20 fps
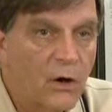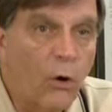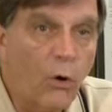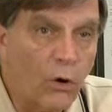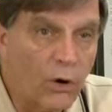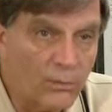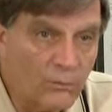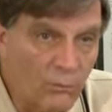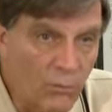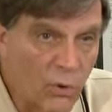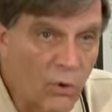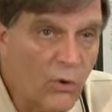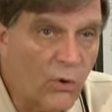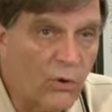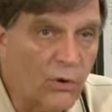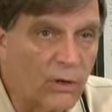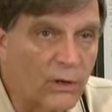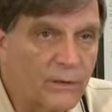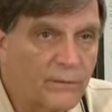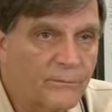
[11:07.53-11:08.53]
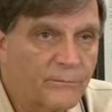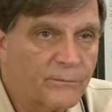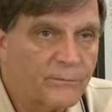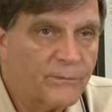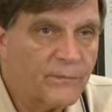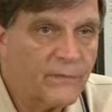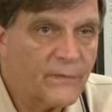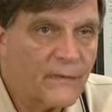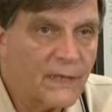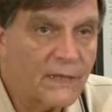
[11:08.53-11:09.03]
or more,
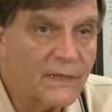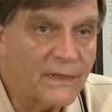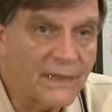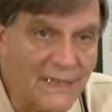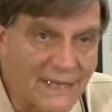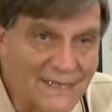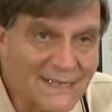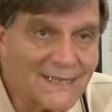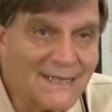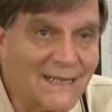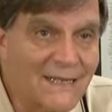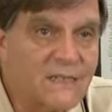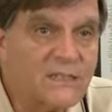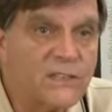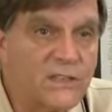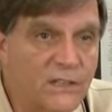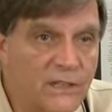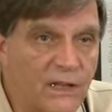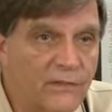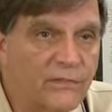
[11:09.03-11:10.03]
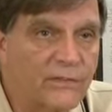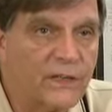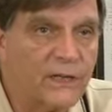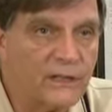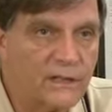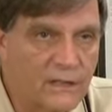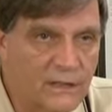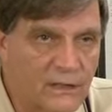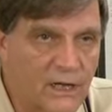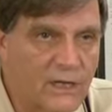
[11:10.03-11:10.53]
this is enough
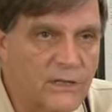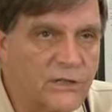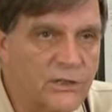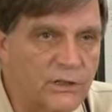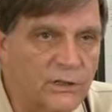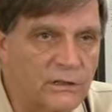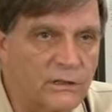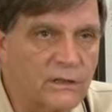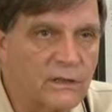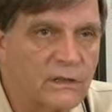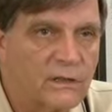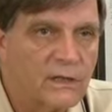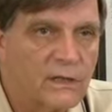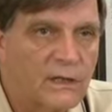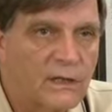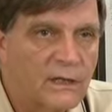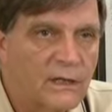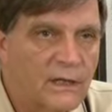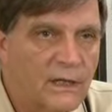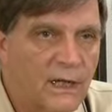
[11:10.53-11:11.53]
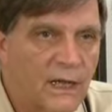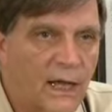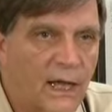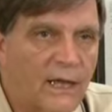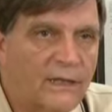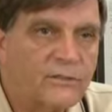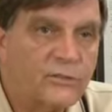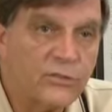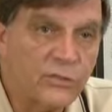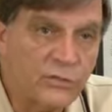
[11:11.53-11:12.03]
concussion
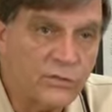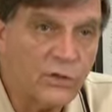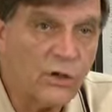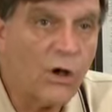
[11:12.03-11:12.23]
to